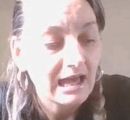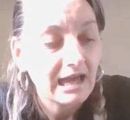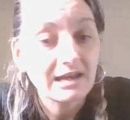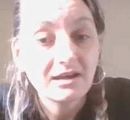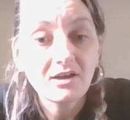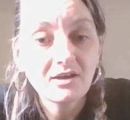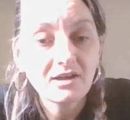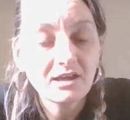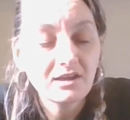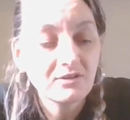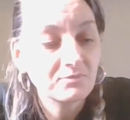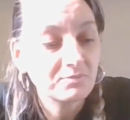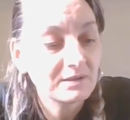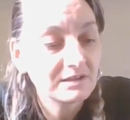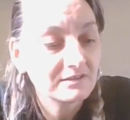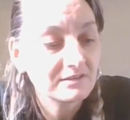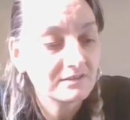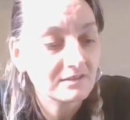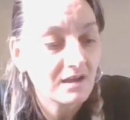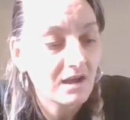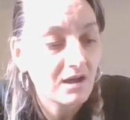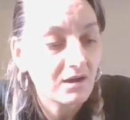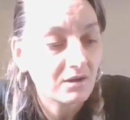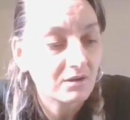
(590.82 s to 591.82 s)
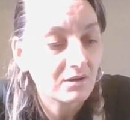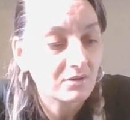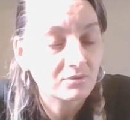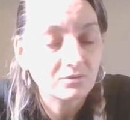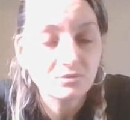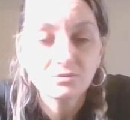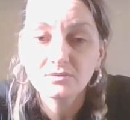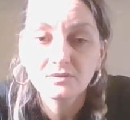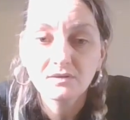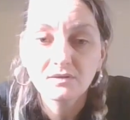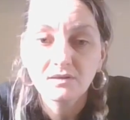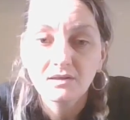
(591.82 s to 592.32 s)
And I have been
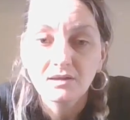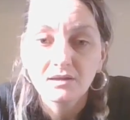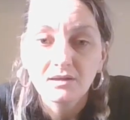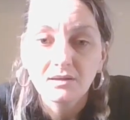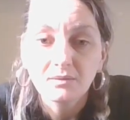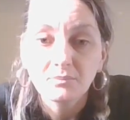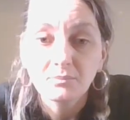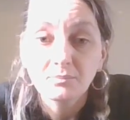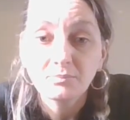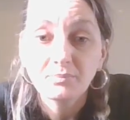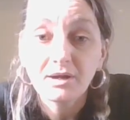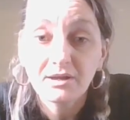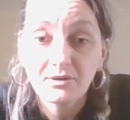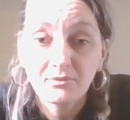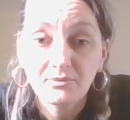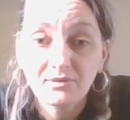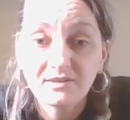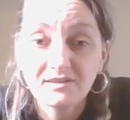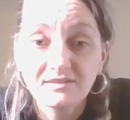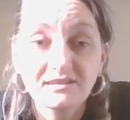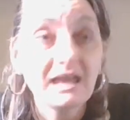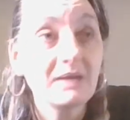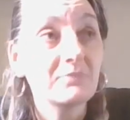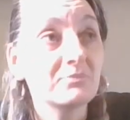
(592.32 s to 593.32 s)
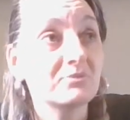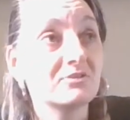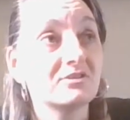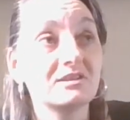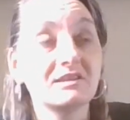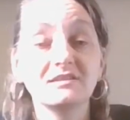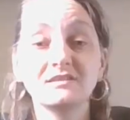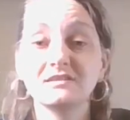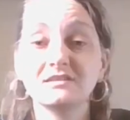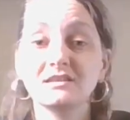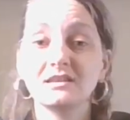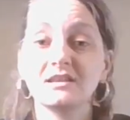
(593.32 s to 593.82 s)
told by a
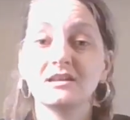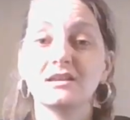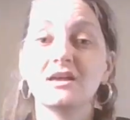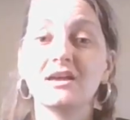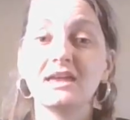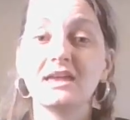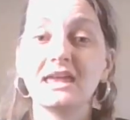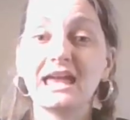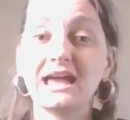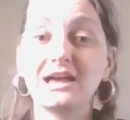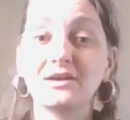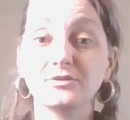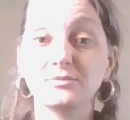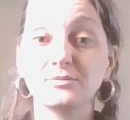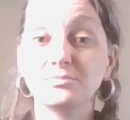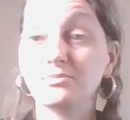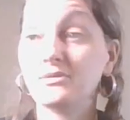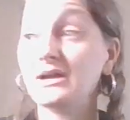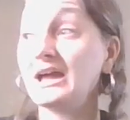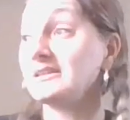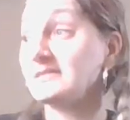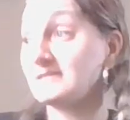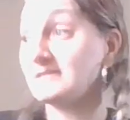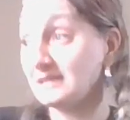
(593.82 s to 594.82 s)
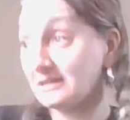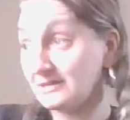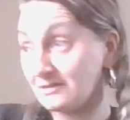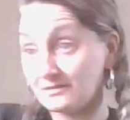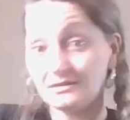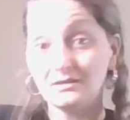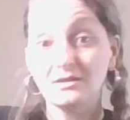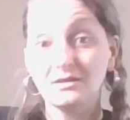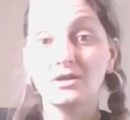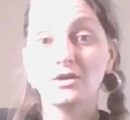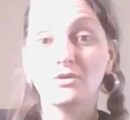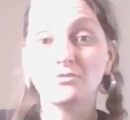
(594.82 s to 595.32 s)
receptionist at the Lighthouse
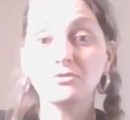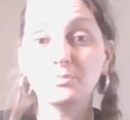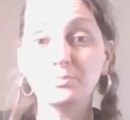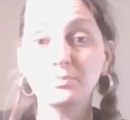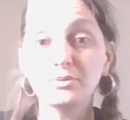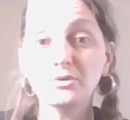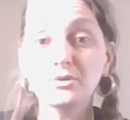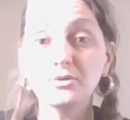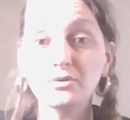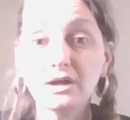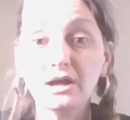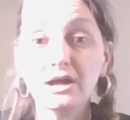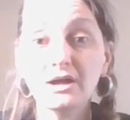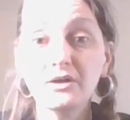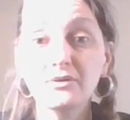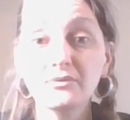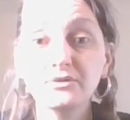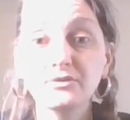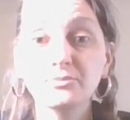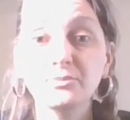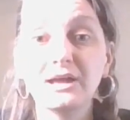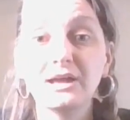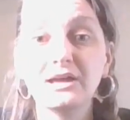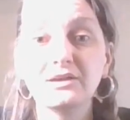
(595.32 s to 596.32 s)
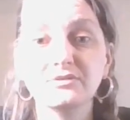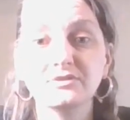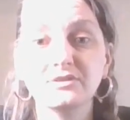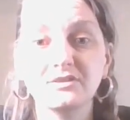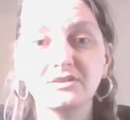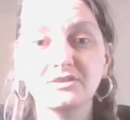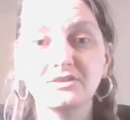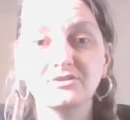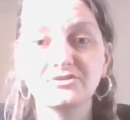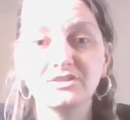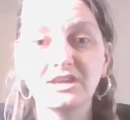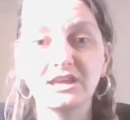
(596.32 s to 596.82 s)
Practice, report her as well
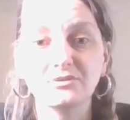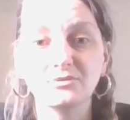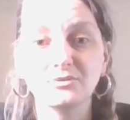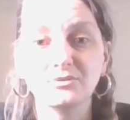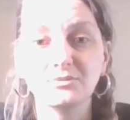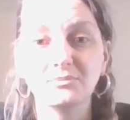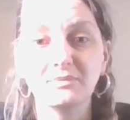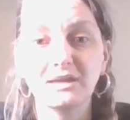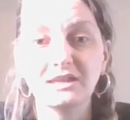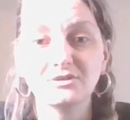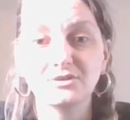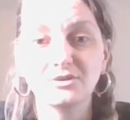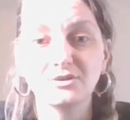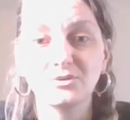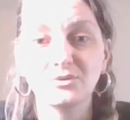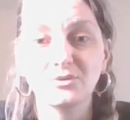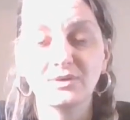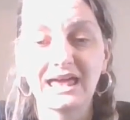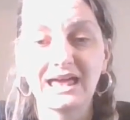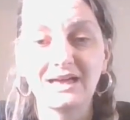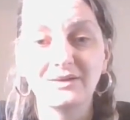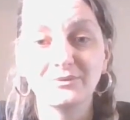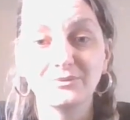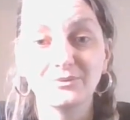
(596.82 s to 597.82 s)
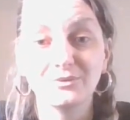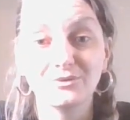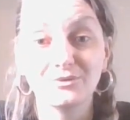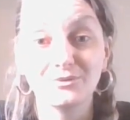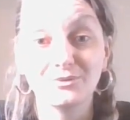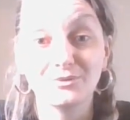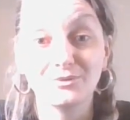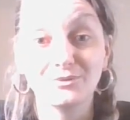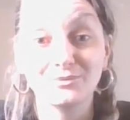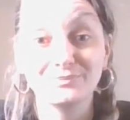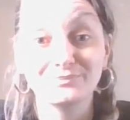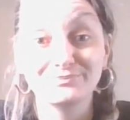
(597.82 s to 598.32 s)
to the General Medical
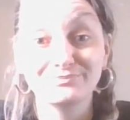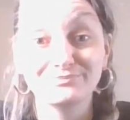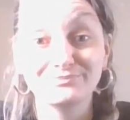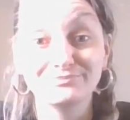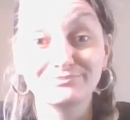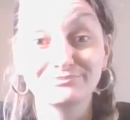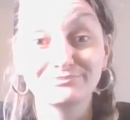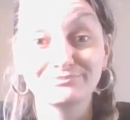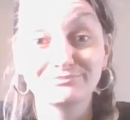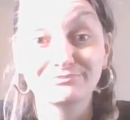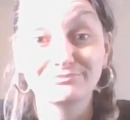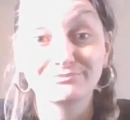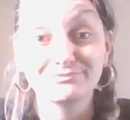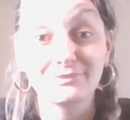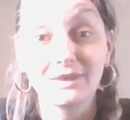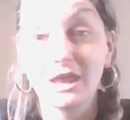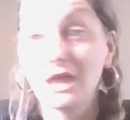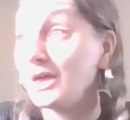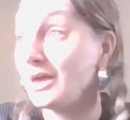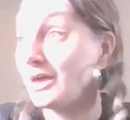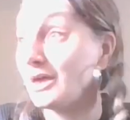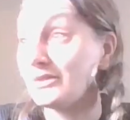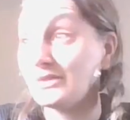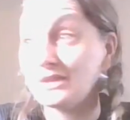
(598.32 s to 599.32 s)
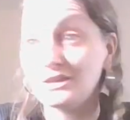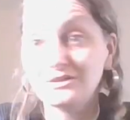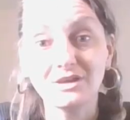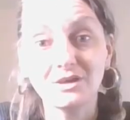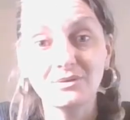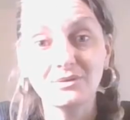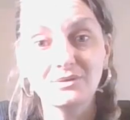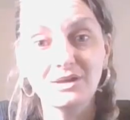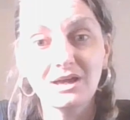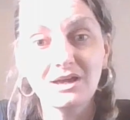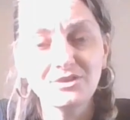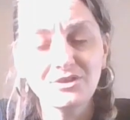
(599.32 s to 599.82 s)
Council. They
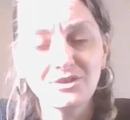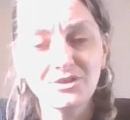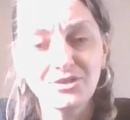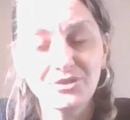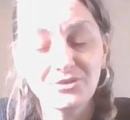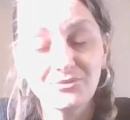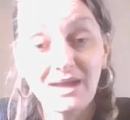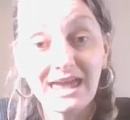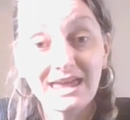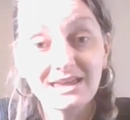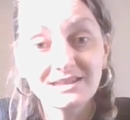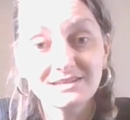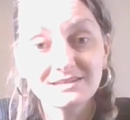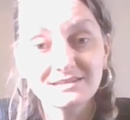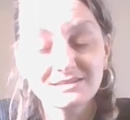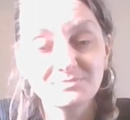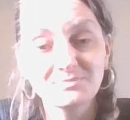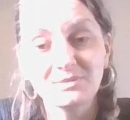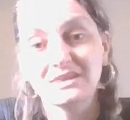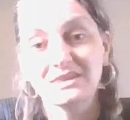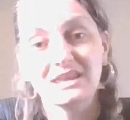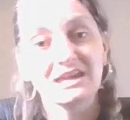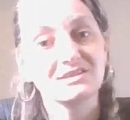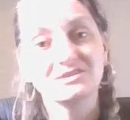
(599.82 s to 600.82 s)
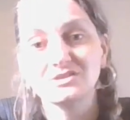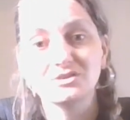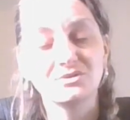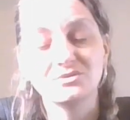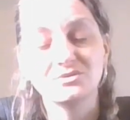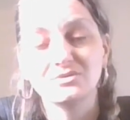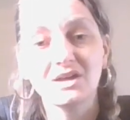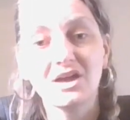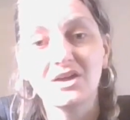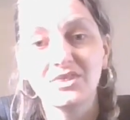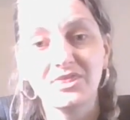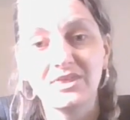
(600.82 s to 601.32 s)
don't like the threats, but they
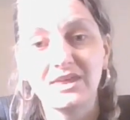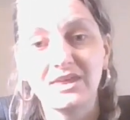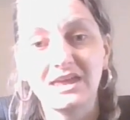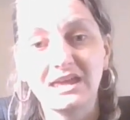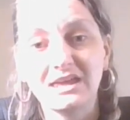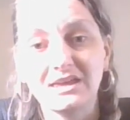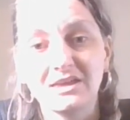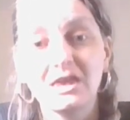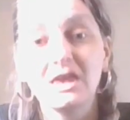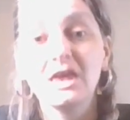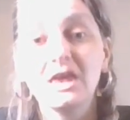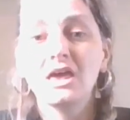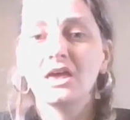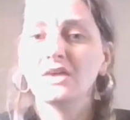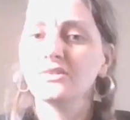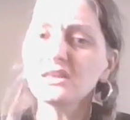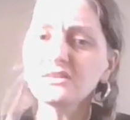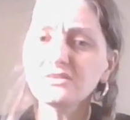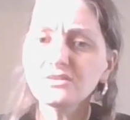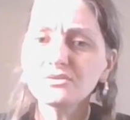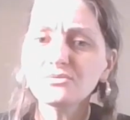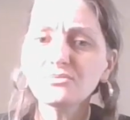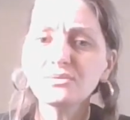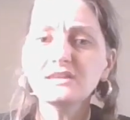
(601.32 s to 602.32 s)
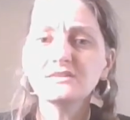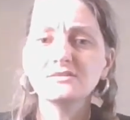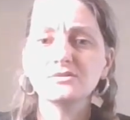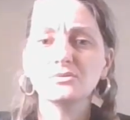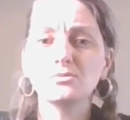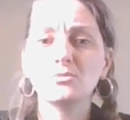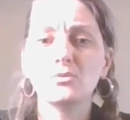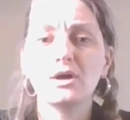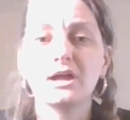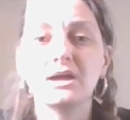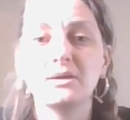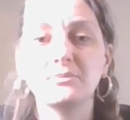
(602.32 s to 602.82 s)
do nothing. There's a
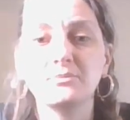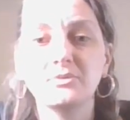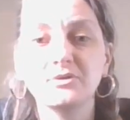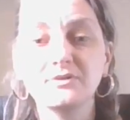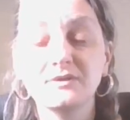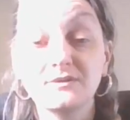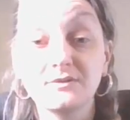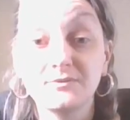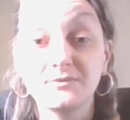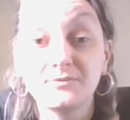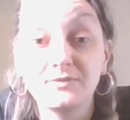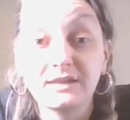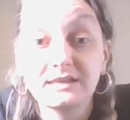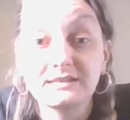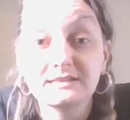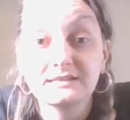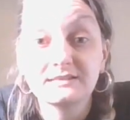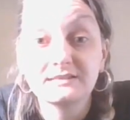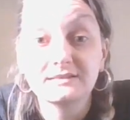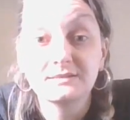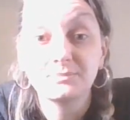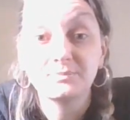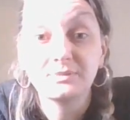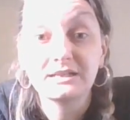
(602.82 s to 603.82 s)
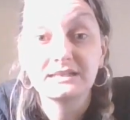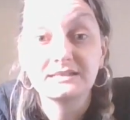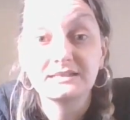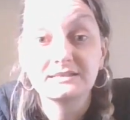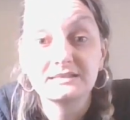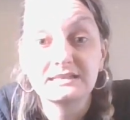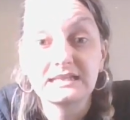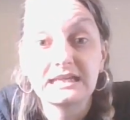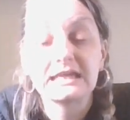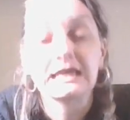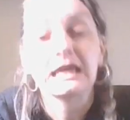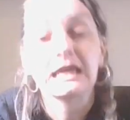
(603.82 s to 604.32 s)
reason why I'm on severe
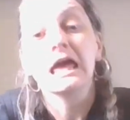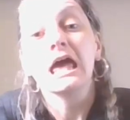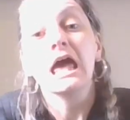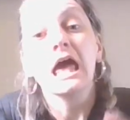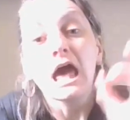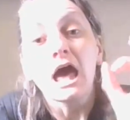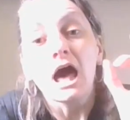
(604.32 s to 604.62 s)
disability.